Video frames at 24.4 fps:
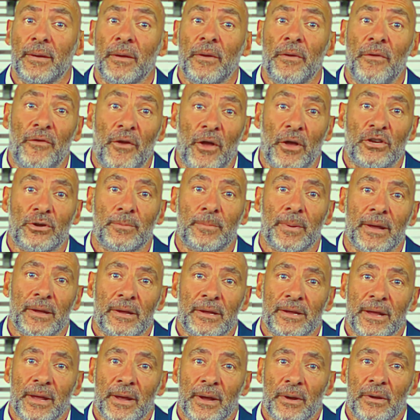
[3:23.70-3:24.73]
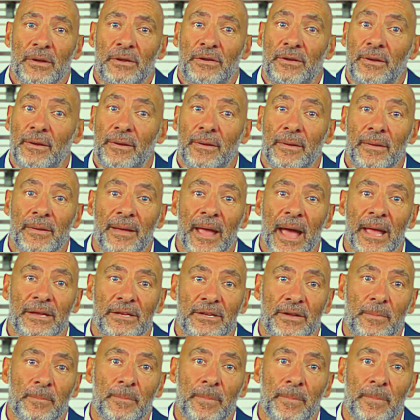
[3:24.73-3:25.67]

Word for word: Fuck me to tears if that's